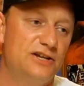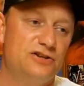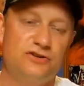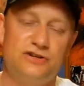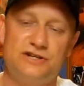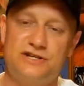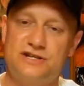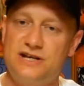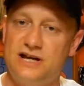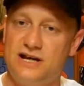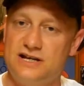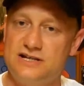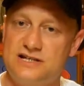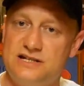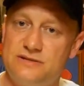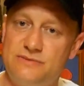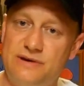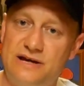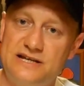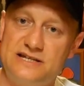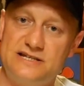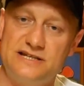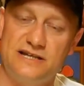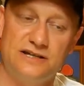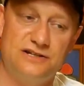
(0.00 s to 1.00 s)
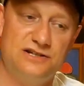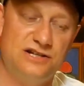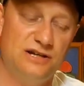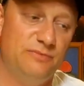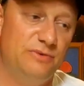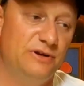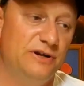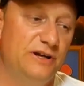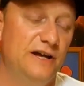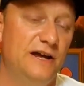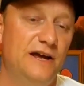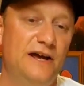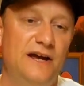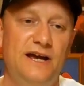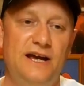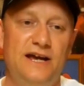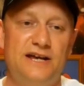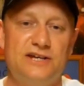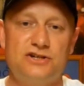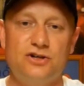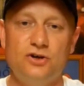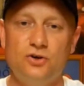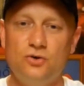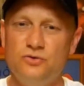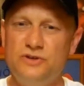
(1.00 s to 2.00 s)
It's got this custom ASIC chip in it.
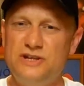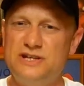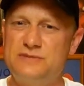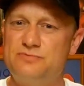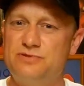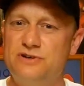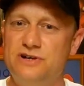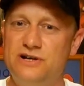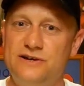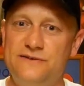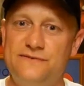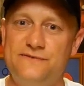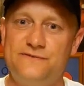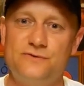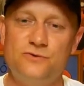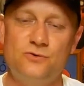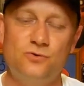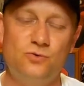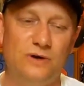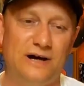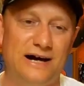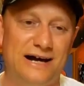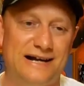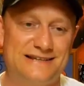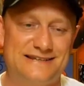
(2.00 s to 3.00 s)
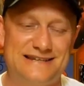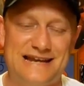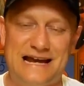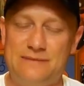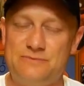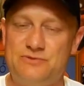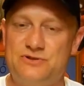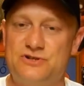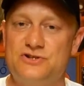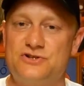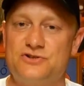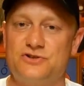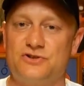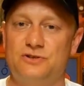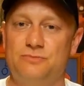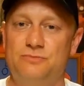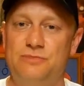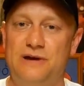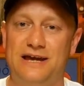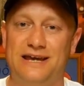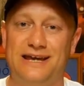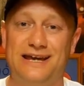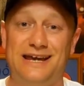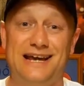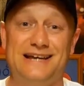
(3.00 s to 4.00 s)
It's got all these peripheral adaptions on the
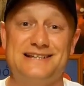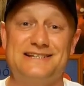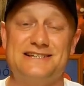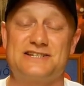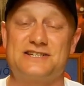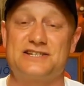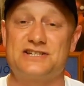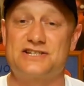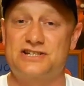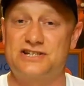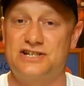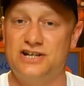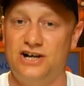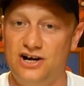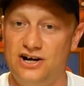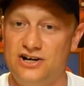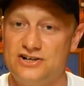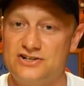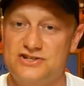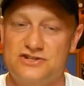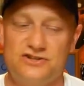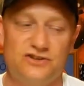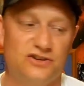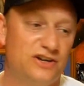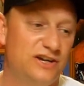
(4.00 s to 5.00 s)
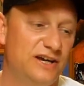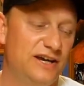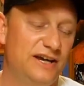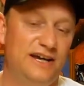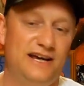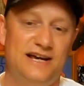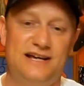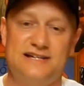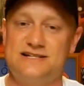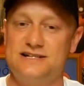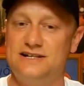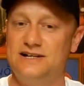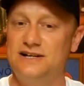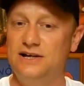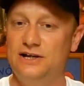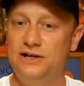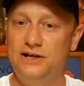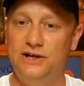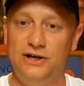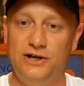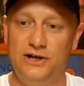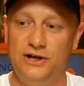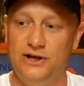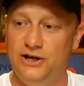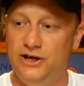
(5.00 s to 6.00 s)
back. It has a SCART socket. It has a
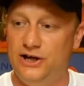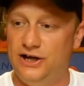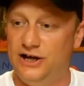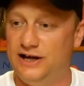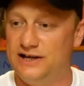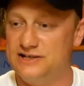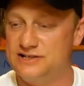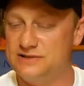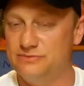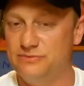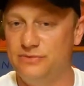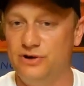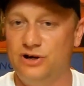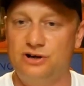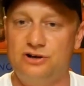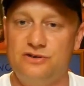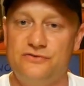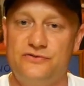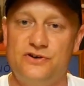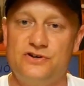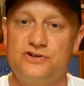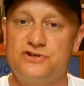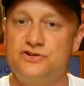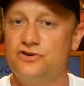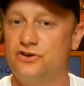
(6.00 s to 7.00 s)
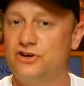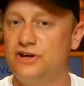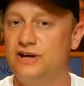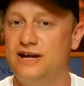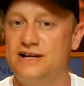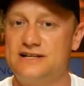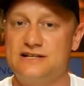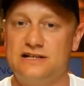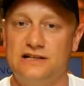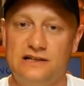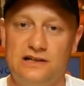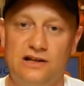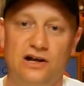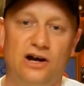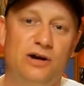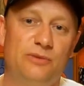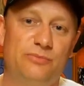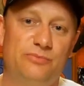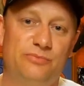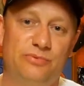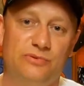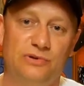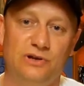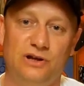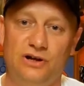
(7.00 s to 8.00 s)
has a microphone socket. It has a
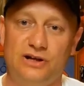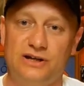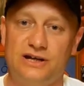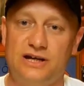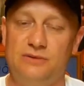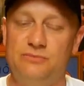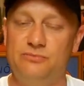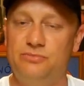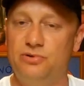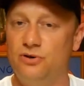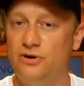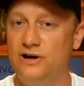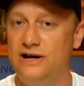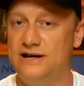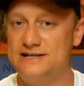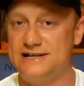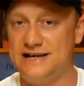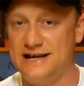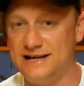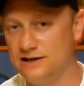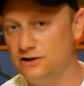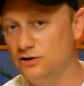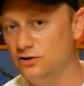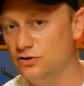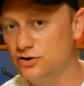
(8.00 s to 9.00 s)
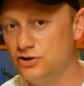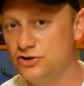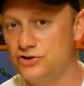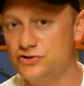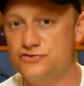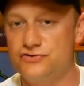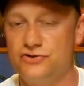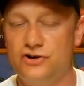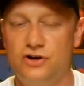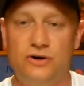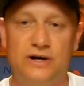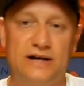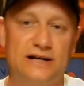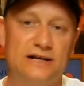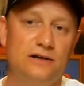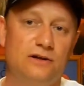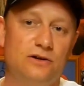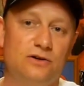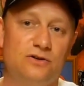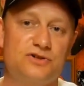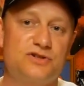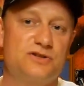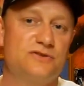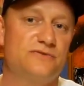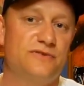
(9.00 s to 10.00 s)
light light gun port. It has analog control. It had
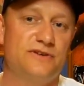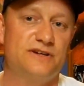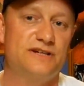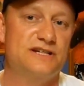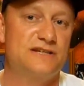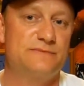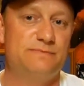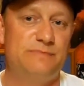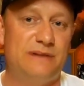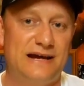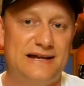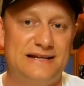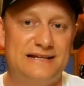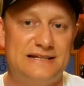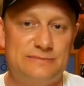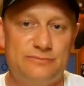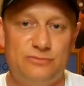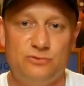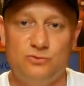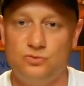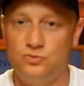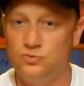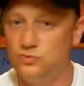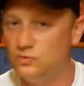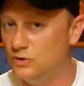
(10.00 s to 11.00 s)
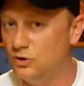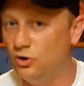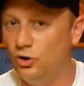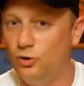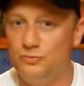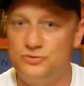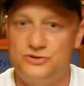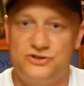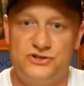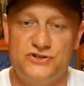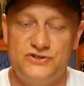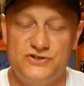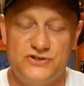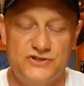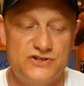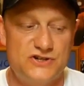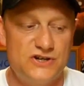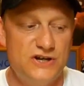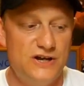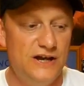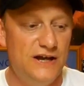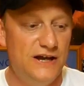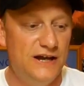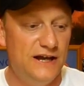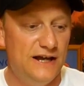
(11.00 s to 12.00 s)
lots of expandable
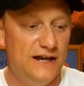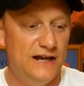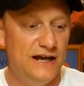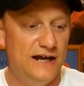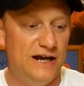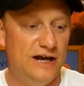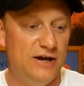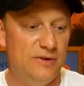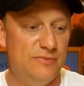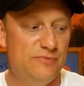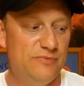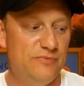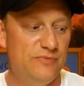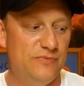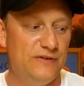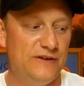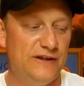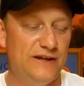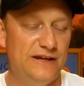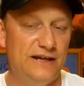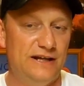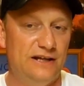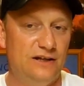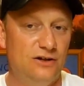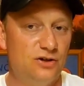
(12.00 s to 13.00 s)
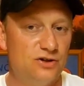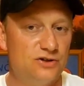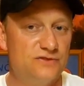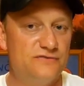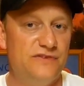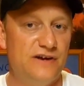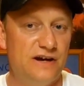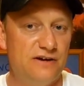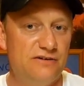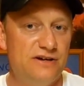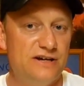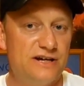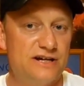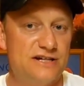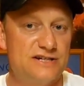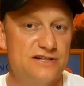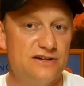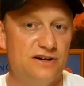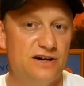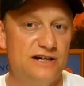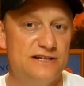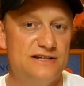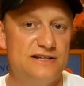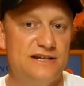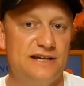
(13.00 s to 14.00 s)
options. Um, it looked very
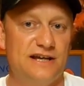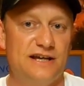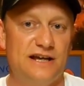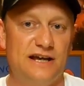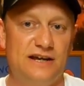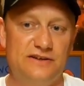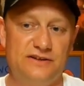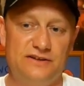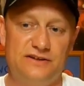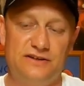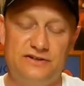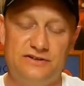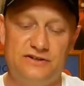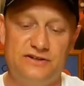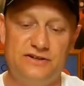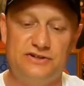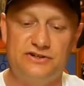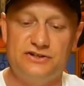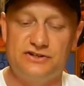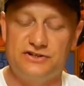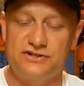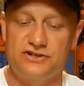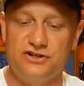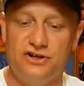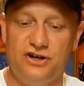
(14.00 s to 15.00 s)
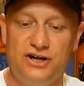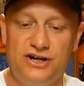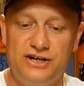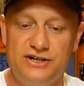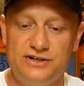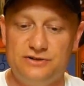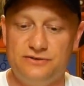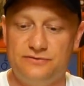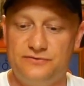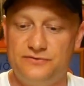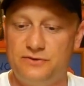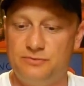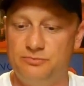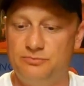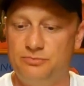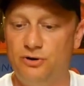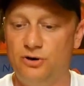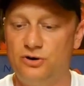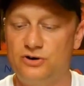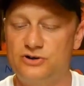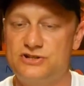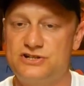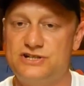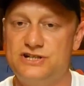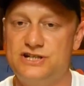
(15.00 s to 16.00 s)
exciting. And the, the design of the
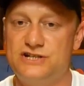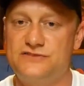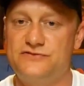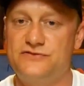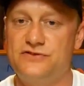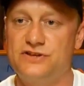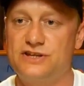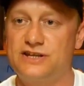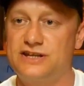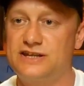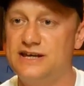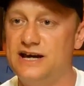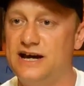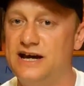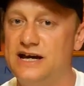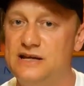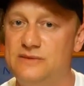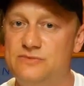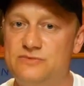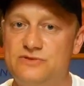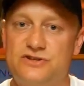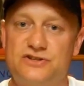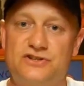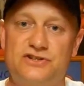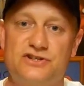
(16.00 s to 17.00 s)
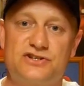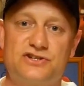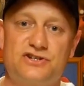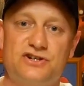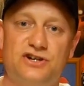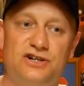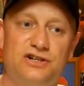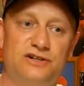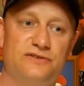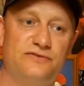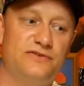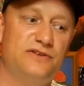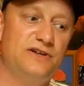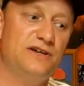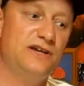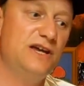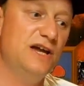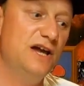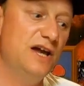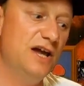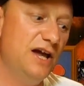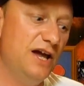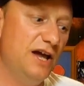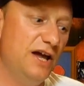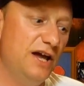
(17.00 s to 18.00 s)
boxes for the games, the design of the
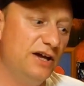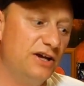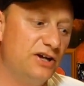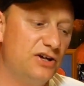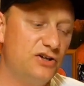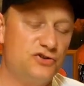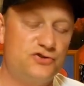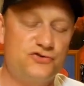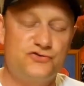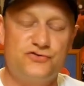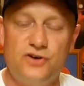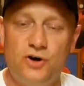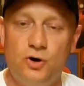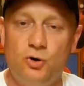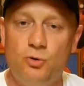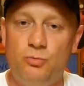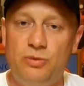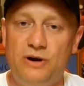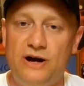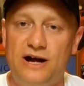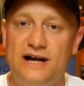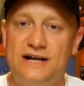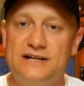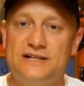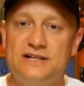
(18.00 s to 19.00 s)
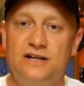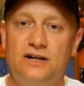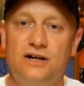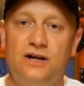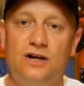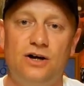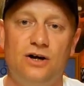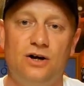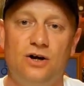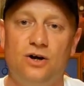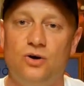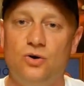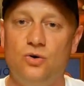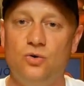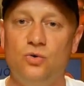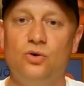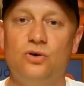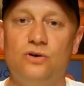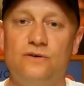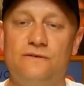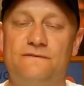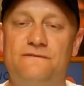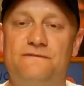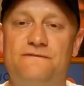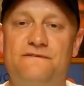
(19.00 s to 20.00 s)
control pad, all
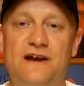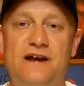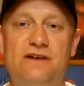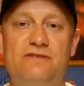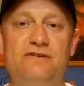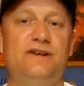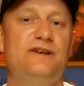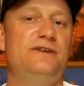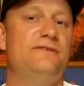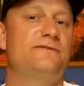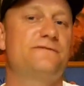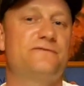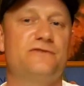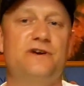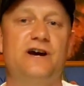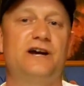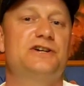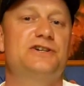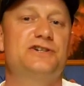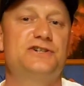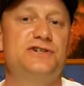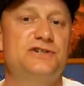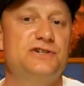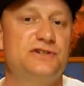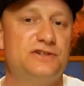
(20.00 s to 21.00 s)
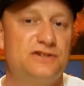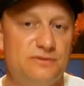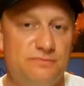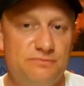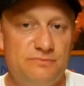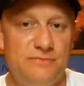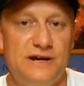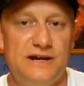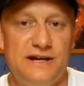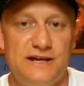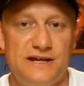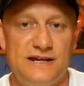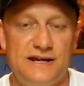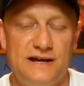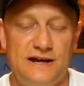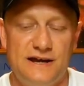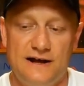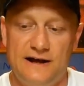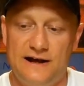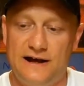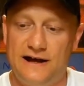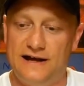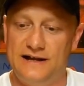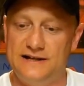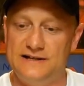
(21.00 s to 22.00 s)
looked very fresh to me,
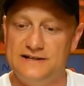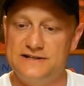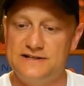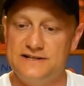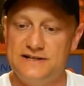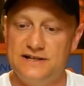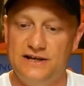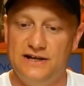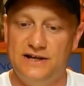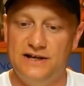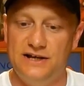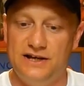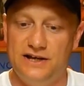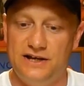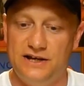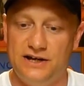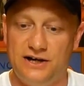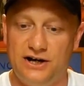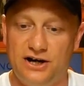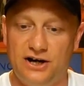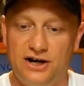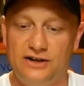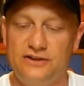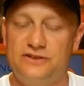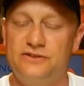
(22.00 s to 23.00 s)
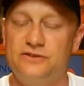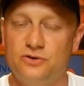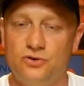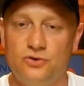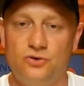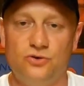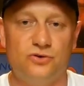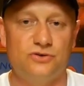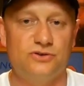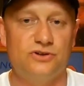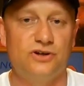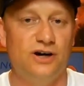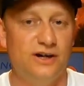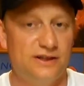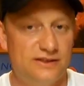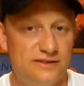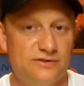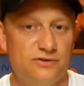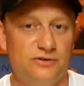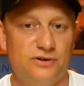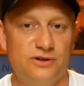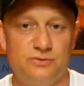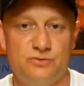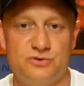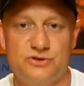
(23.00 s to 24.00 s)
and I thought I
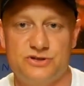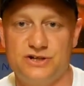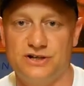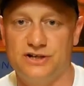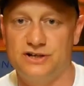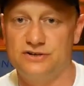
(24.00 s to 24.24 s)
thought it was